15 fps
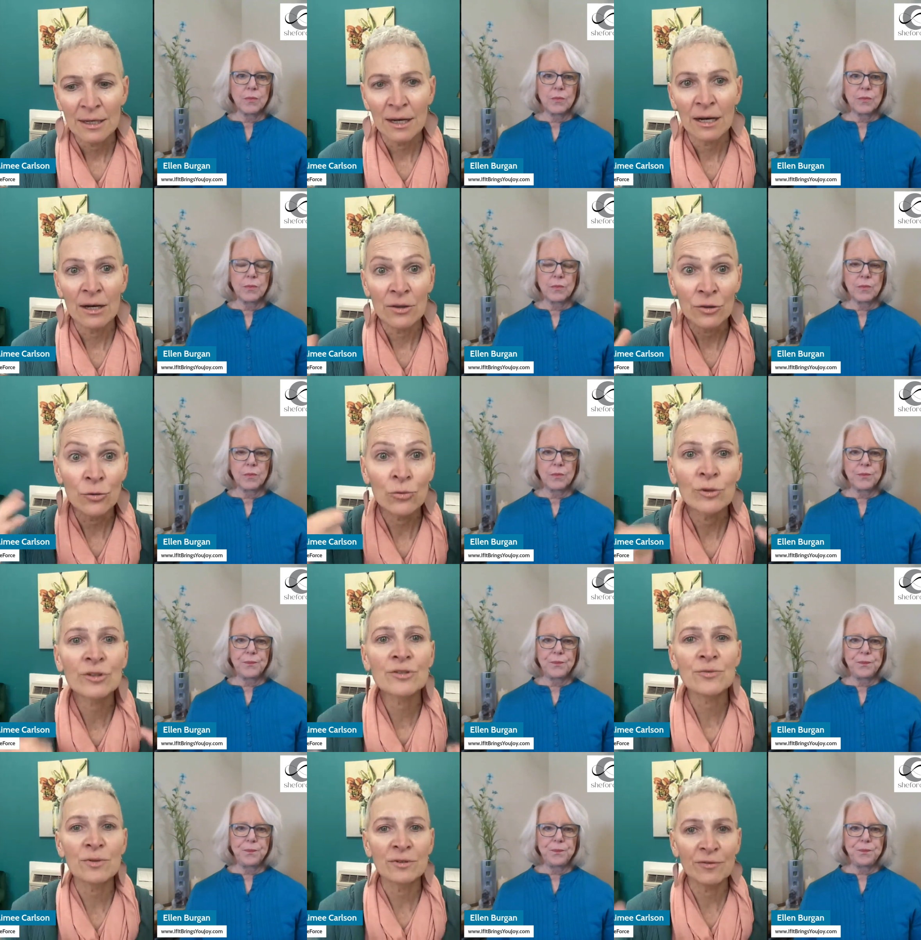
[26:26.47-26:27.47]
Speaker 1: uh, the
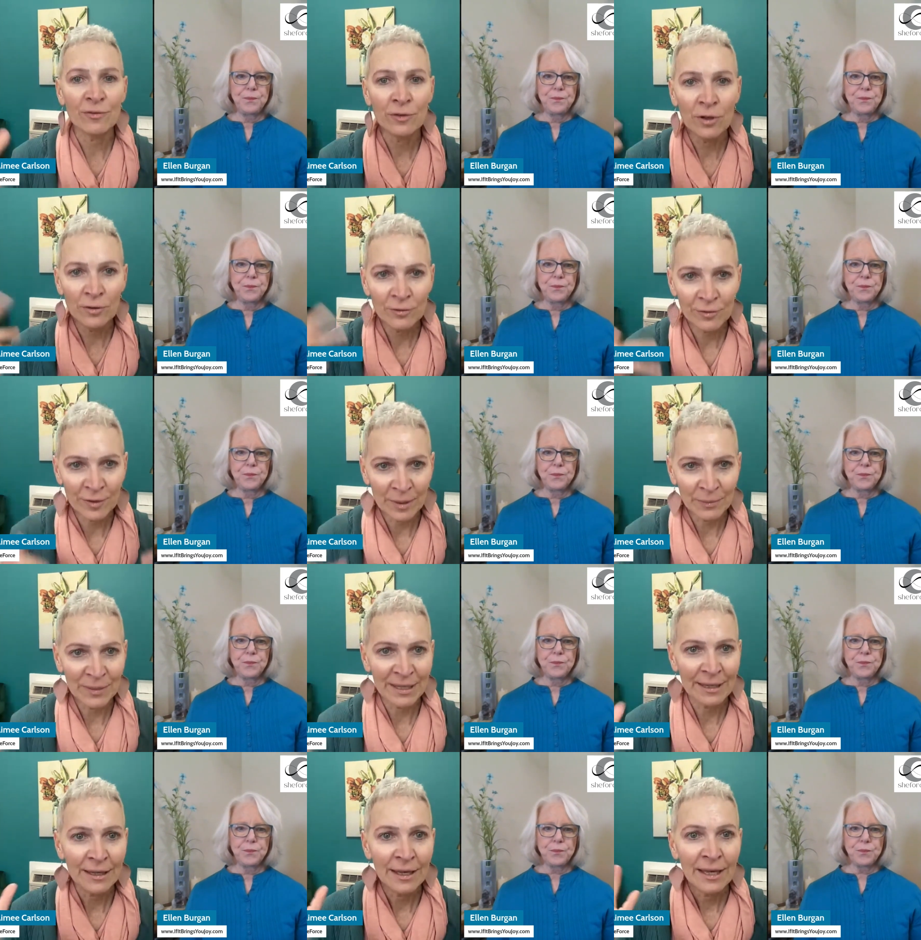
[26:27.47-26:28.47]
words would flow from
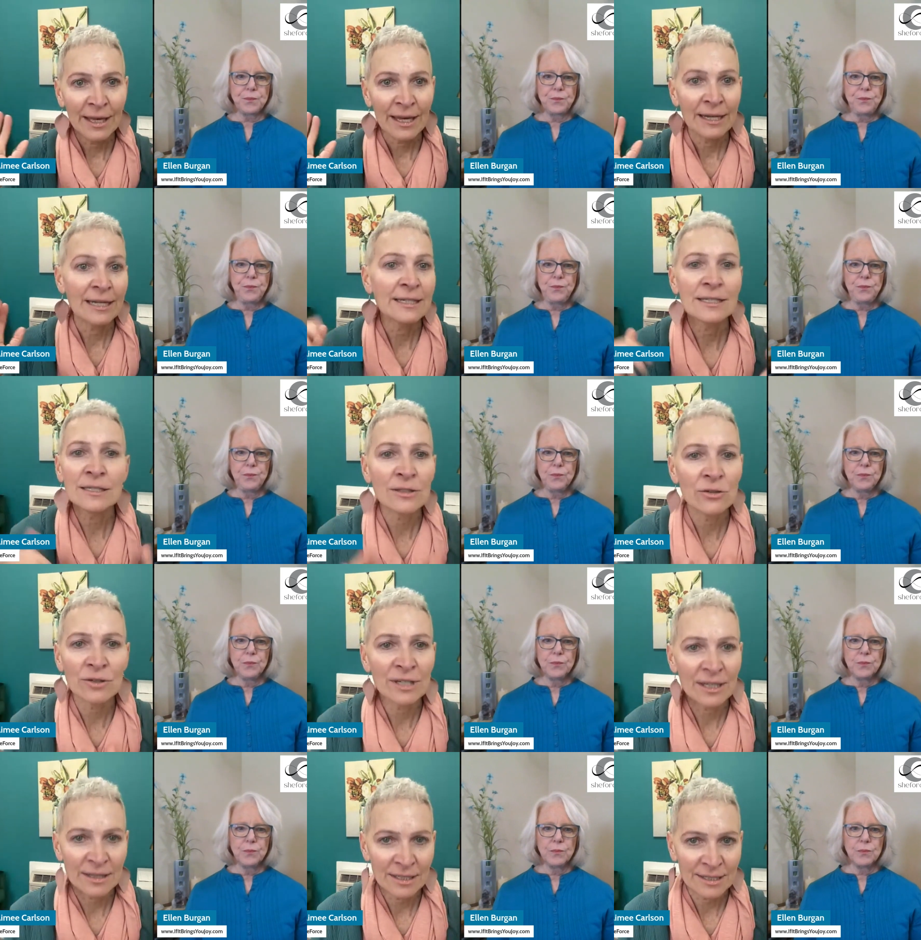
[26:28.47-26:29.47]
me, and I didn't know
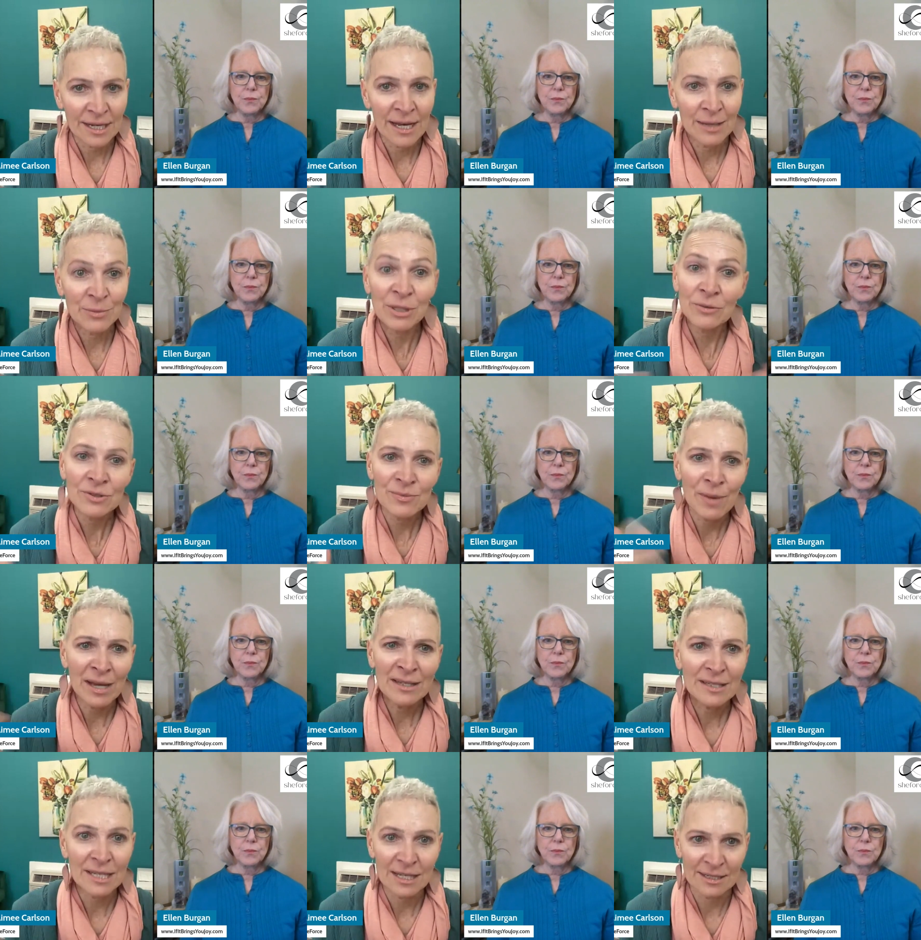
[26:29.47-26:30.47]
it at the time, but it was
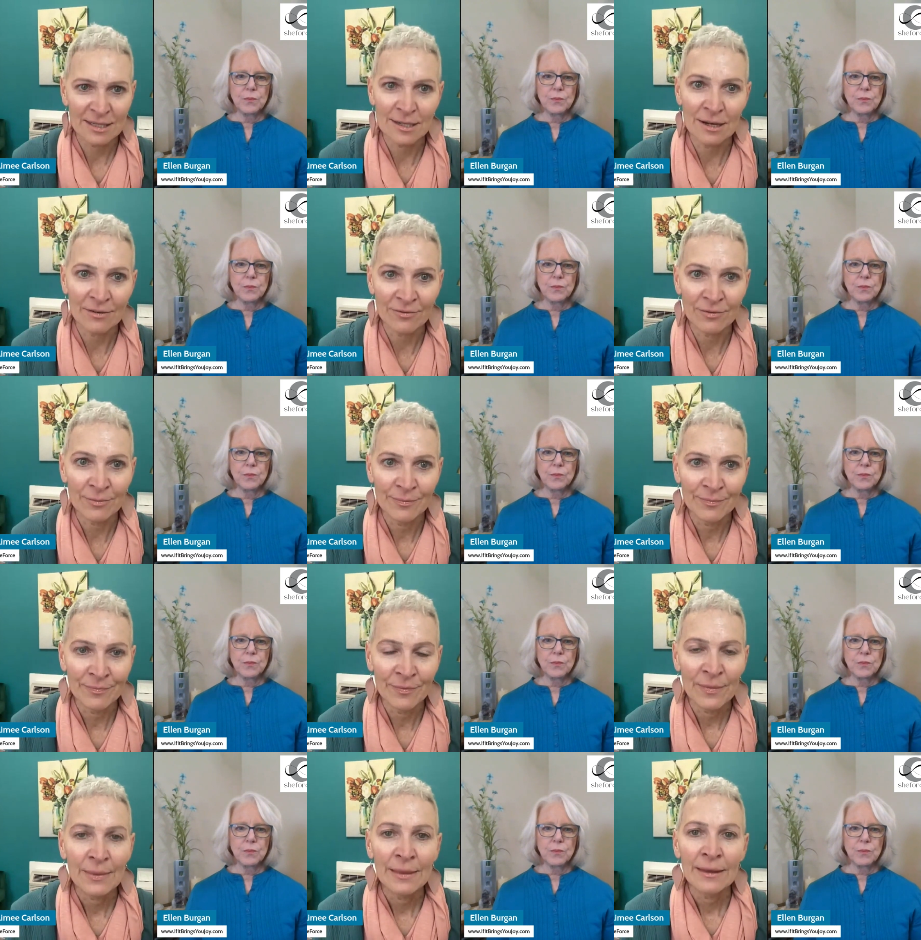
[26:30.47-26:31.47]
mindset stuff.
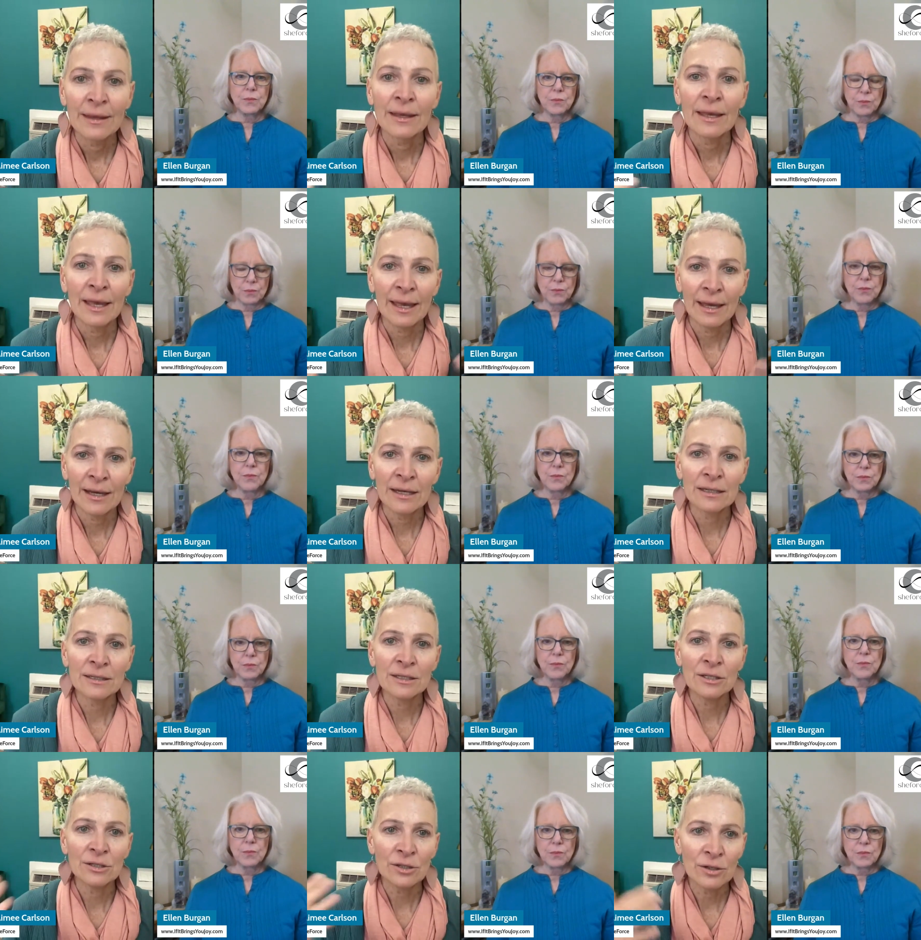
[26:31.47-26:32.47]

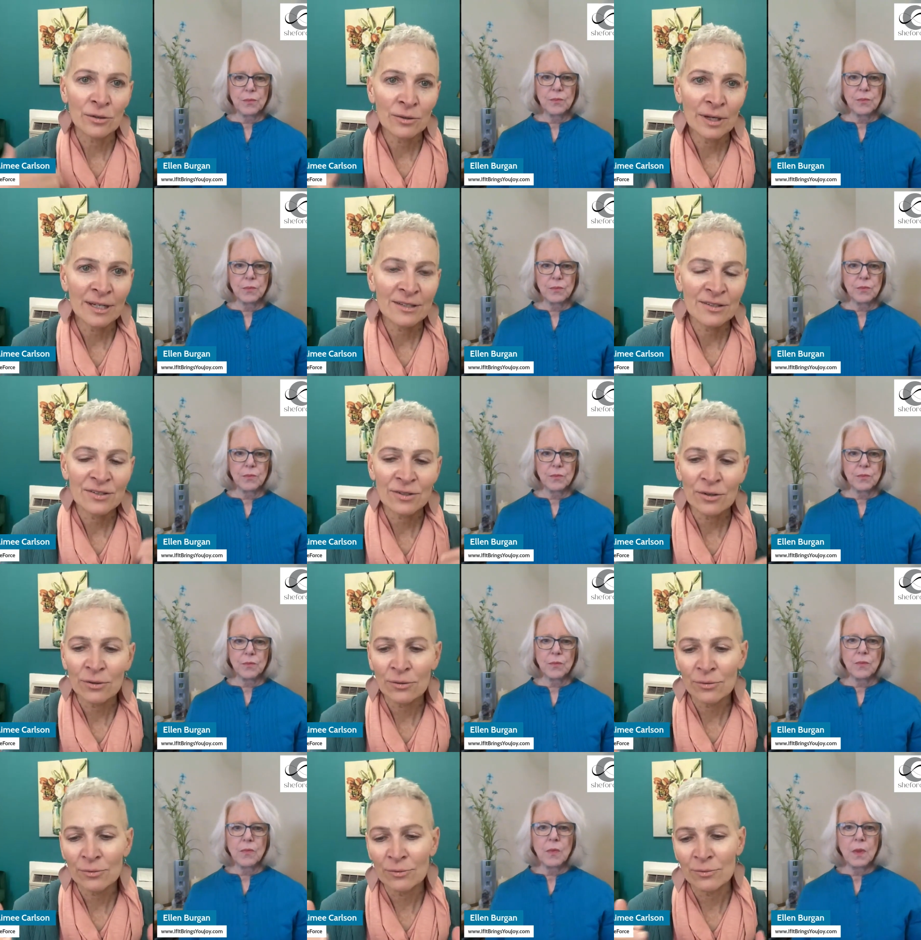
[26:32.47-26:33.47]
And you know, and
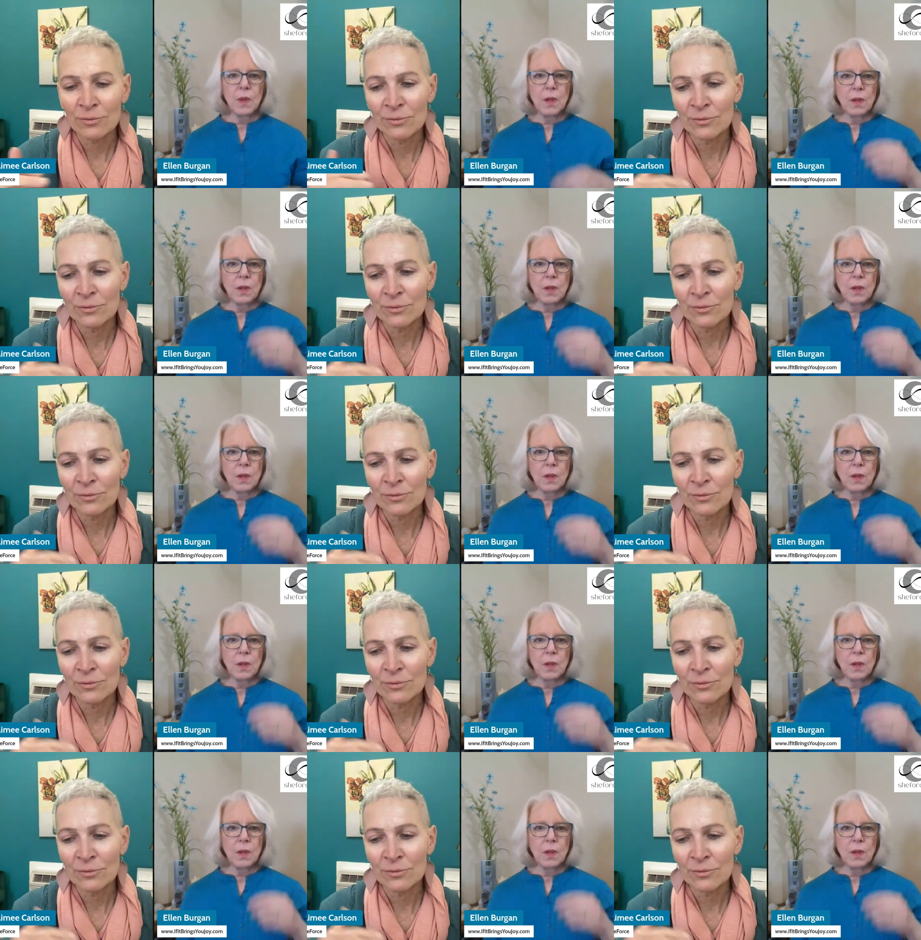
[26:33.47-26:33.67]
so